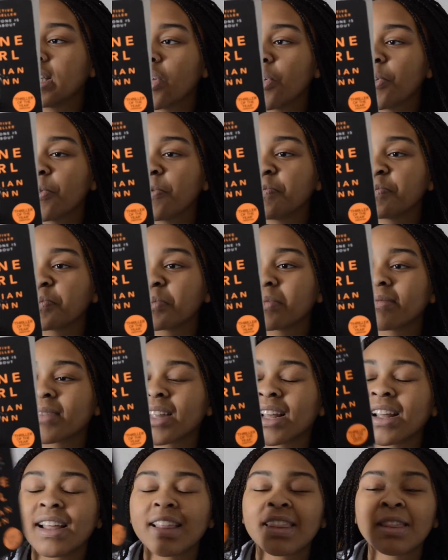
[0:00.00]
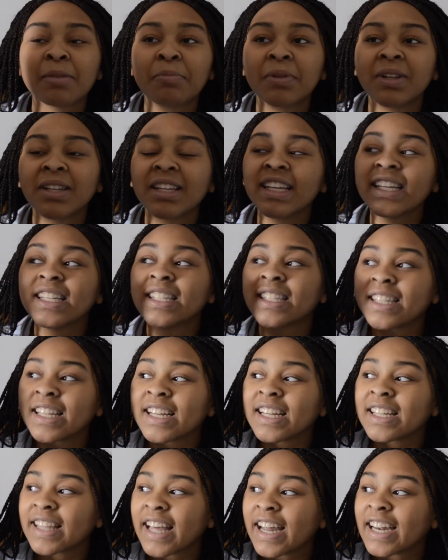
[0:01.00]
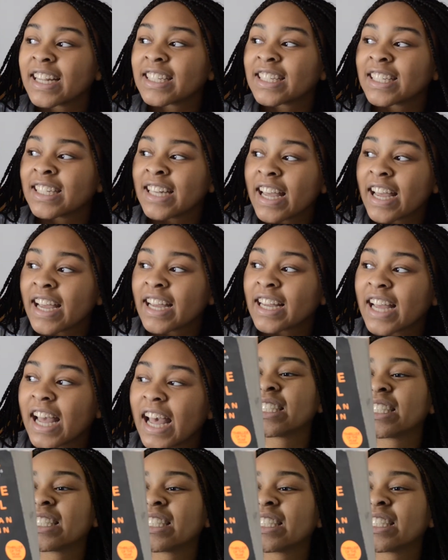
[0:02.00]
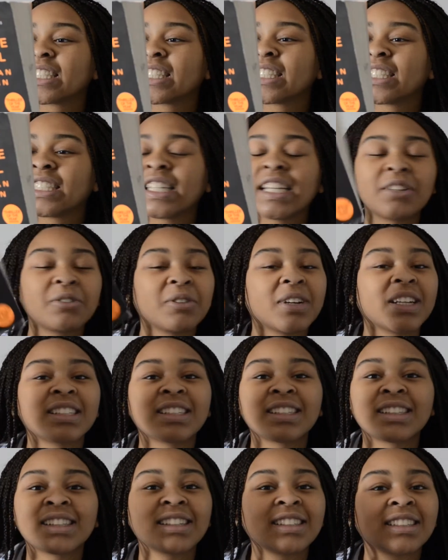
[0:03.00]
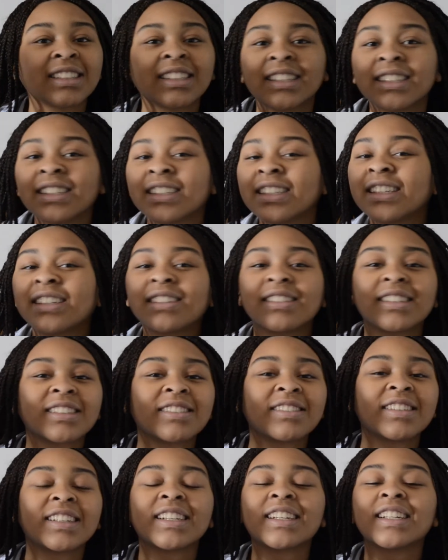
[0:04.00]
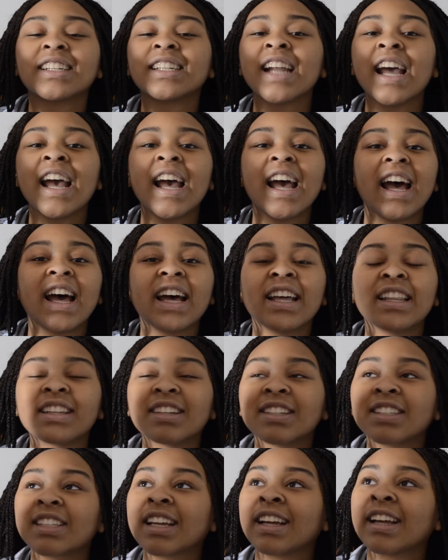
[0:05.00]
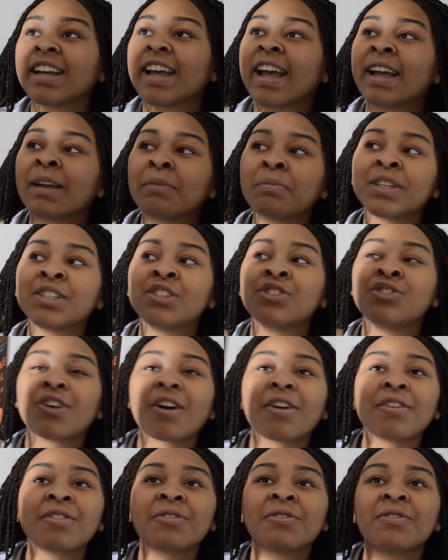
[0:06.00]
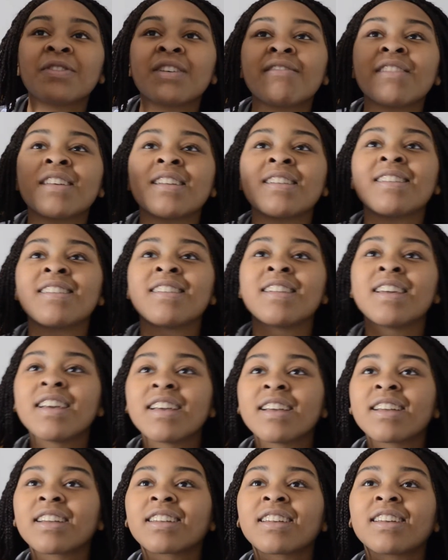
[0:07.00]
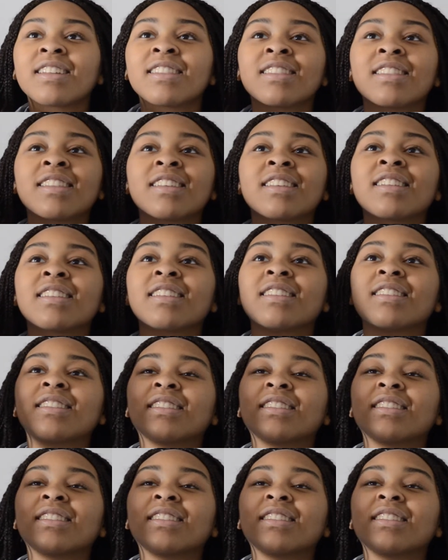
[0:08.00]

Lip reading: so the police think that it's Nick. Secrets. There's this secrets going on. And there's like Amy's journal, and then Nick, and then